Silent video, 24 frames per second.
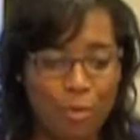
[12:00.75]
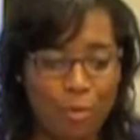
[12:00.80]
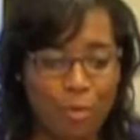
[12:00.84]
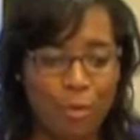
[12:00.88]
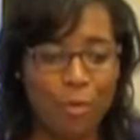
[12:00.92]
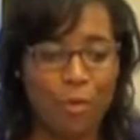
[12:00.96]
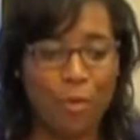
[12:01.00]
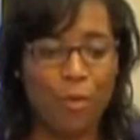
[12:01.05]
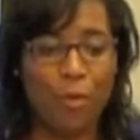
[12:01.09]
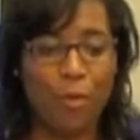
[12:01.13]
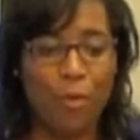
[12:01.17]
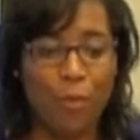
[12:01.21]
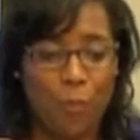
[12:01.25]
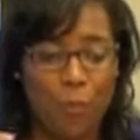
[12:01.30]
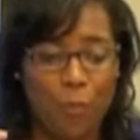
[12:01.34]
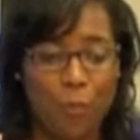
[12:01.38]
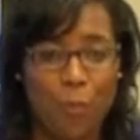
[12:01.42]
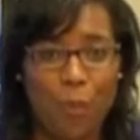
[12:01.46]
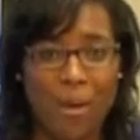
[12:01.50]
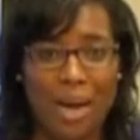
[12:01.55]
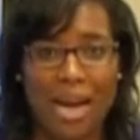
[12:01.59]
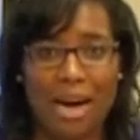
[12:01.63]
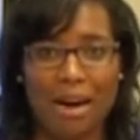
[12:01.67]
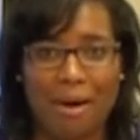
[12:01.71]
grew
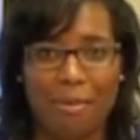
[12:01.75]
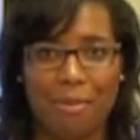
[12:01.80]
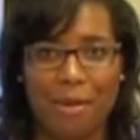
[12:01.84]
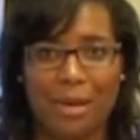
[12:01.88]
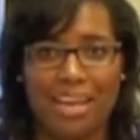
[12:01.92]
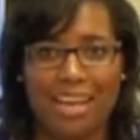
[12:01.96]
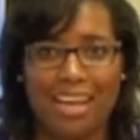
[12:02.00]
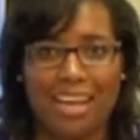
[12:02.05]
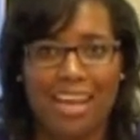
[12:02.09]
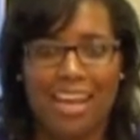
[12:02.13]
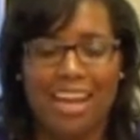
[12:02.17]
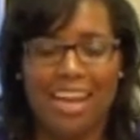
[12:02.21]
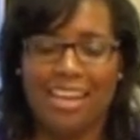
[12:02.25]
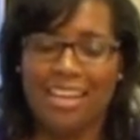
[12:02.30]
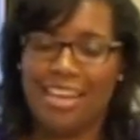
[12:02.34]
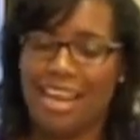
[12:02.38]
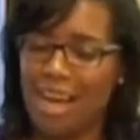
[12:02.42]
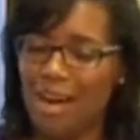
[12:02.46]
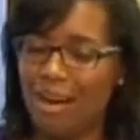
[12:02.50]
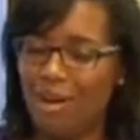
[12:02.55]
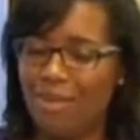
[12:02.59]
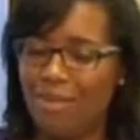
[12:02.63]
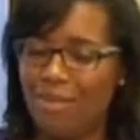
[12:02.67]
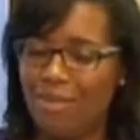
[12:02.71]
weary.
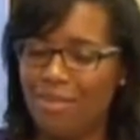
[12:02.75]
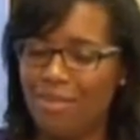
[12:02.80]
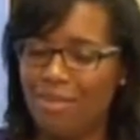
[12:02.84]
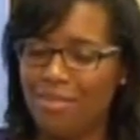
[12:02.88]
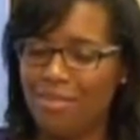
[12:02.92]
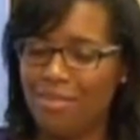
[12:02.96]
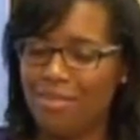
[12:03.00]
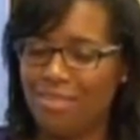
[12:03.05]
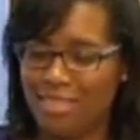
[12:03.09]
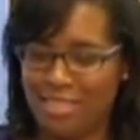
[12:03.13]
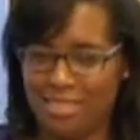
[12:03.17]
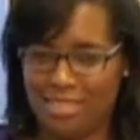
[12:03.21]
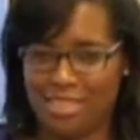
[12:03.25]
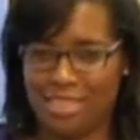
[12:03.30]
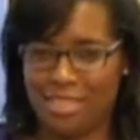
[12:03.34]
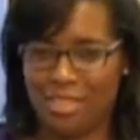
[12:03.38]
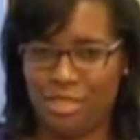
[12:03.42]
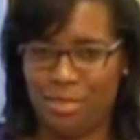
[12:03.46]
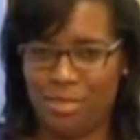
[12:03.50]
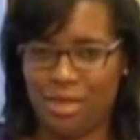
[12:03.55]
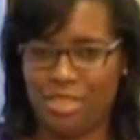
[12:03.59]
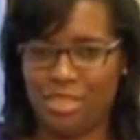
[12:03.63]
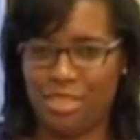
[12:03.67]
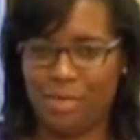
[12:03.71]
Now, this is
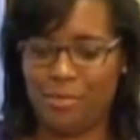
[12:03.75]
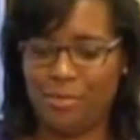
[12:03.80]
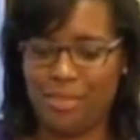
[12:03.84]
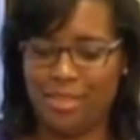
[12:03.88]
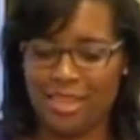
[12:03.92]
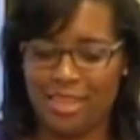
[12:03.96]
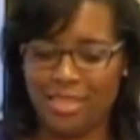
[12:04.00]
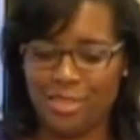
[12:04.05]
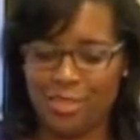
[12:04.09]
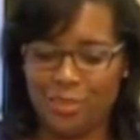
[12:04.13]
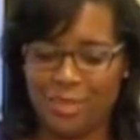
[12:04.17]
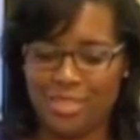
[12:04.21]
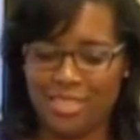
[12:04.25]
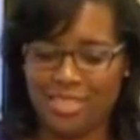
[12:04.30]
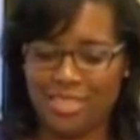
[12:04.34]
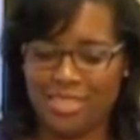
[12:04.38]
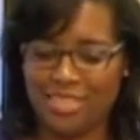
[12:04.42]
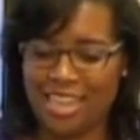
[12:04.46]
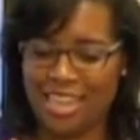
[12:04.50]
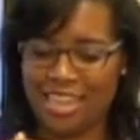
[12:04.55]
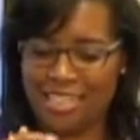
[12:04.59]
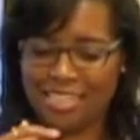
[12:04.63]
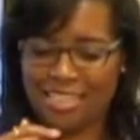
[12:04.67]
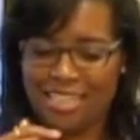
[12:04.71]
interesting because we
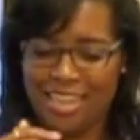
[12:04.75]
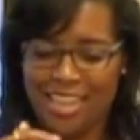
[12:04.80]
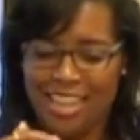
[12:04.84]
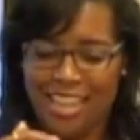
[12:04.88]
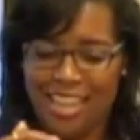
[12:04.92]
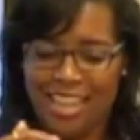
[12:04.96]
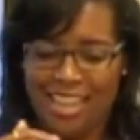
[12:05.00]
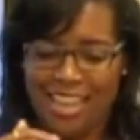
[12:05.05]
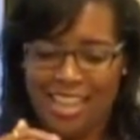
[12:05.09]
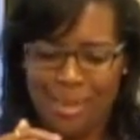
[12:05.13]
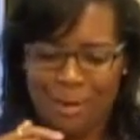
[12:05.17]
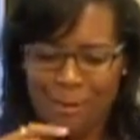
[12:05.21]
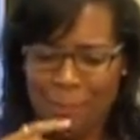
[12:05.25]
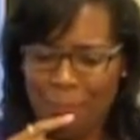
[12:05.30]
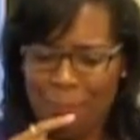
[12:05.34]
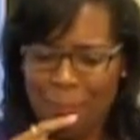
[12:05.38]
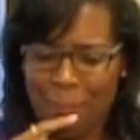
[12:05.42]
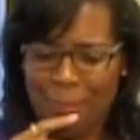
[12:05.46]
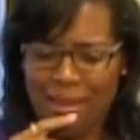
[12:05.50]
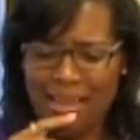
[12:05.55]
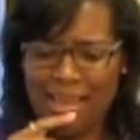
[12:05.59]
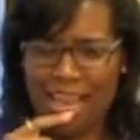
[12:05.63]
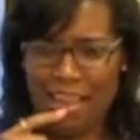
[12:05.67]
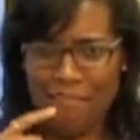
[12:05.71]
discussed,
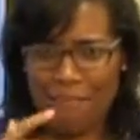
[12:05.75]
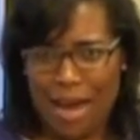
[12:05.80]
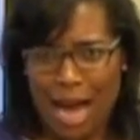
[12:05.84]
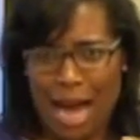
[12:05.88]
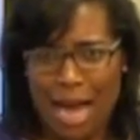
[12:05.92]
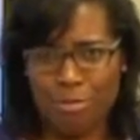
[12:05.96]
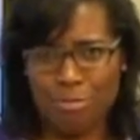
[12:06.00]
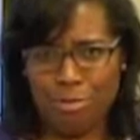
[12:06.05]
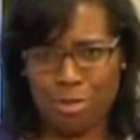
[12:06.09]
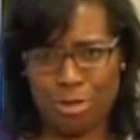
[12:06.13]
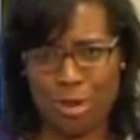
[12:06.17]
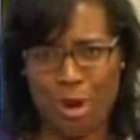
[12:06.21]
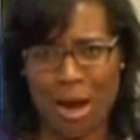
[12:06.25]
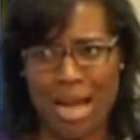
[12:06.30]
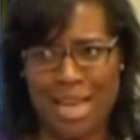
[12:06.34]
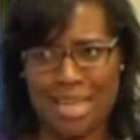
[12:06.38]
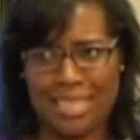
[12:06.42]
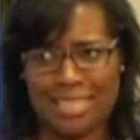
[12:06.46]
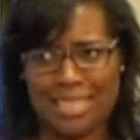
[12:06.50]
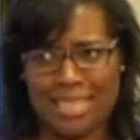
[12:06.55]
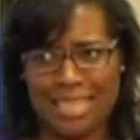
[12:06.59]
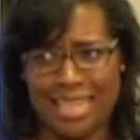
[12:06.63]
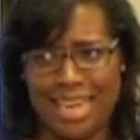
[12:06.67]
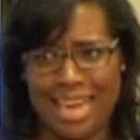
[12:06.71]
if I'm
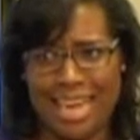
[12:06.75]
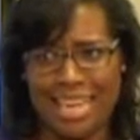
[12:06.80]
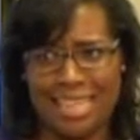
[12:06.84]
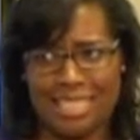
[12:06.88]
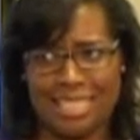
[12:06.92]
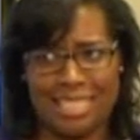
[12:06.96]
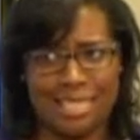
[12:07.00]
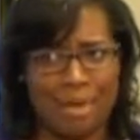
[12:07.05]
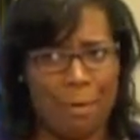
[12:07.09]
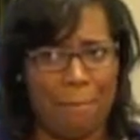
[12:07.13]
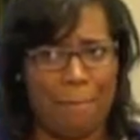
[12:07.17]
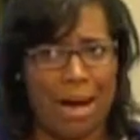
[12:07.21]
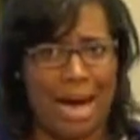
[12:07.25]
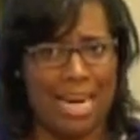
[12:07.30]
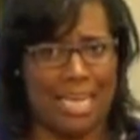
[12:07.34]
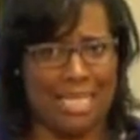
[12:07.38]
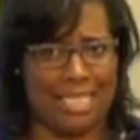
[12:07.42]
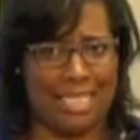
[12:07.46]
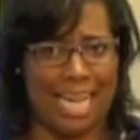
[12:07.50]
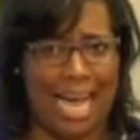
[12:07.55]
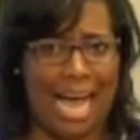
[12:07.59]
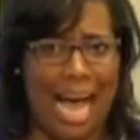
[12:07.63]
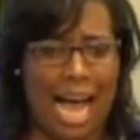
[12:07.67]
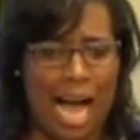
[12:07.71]
trying to get in
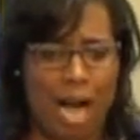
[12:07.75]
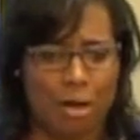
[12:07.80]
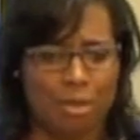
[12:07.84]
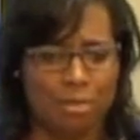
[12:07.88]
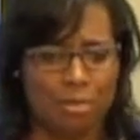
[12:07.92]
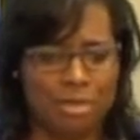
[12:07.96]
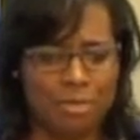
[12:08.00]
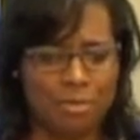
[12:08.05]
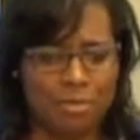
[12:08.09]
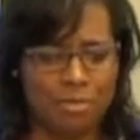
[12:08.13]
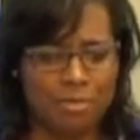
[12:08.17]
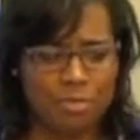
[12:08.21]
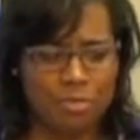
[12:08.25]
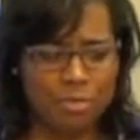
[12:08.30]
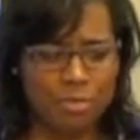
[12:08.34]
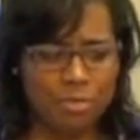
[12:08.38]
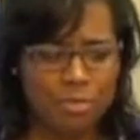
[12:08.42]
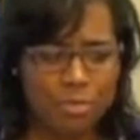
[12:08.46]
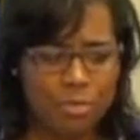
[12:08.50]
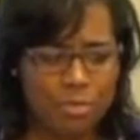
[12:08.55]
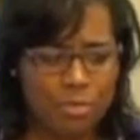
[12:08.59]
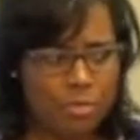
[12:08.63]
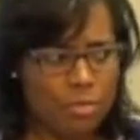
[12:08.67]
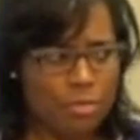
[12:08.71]
somebody's house
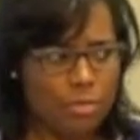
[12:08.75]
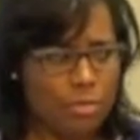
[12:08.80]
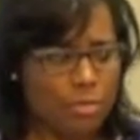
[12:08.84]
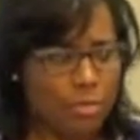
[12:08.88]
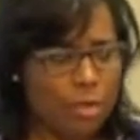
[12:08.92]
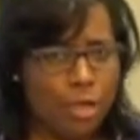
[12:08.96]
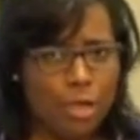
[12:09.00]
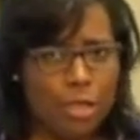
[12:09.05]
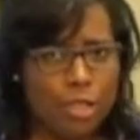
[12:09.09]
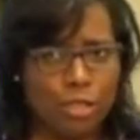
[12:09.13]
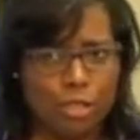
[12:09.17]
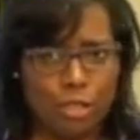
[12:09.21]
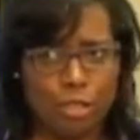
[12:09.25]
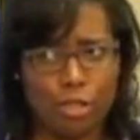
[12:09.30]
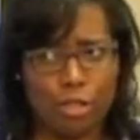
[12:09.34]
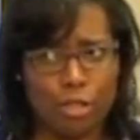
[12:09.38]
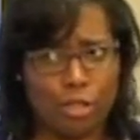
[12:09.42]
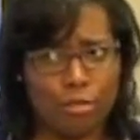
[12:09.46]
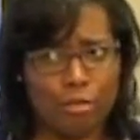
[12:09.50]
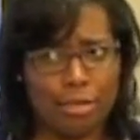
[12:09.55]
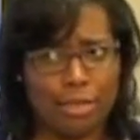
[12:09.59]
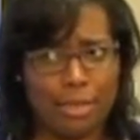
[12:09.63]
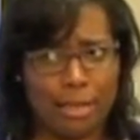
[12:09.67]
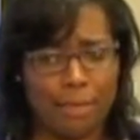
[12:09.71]
to
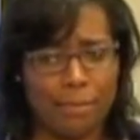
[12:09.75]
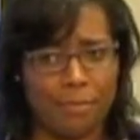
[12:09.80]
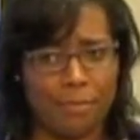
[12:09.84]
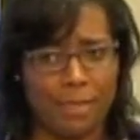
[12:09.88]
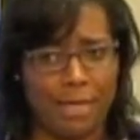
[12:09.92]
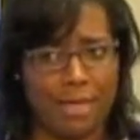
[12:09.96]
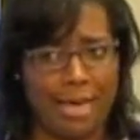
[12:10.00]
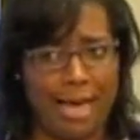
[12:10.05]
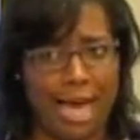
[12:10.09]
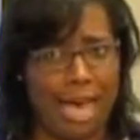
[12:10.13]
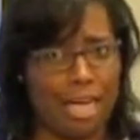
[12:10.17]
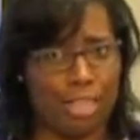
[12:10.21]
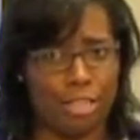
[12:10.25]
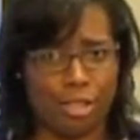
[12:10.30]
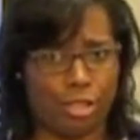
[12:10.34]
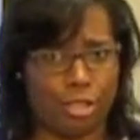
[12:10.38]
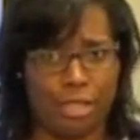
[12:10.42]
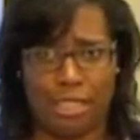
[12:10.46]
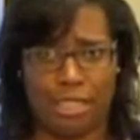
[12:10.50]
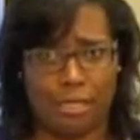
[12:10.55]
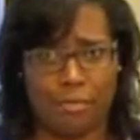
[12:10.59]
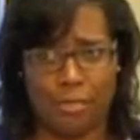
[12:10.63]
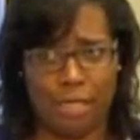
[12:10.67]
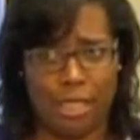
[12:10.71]
do something I
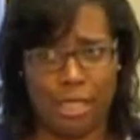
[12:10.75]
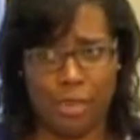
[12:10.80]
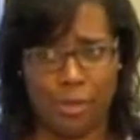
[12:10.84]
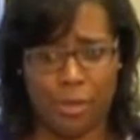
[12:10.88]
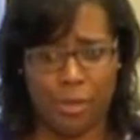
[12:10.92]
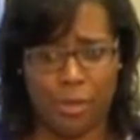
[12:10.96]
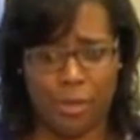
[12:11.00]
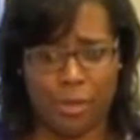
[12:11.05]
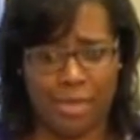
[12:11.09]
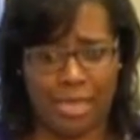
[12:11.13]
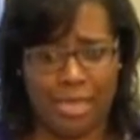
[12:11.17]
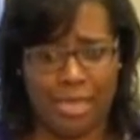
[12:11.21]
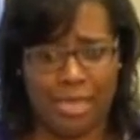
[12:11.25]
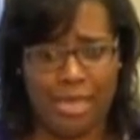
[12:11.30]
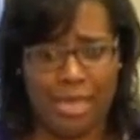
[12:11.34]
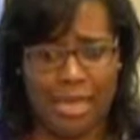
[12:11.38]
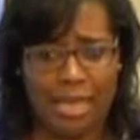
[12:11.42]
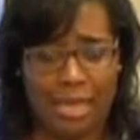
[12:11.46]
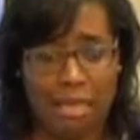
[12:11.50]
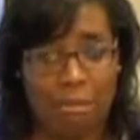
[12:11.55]
shouldn't be doing,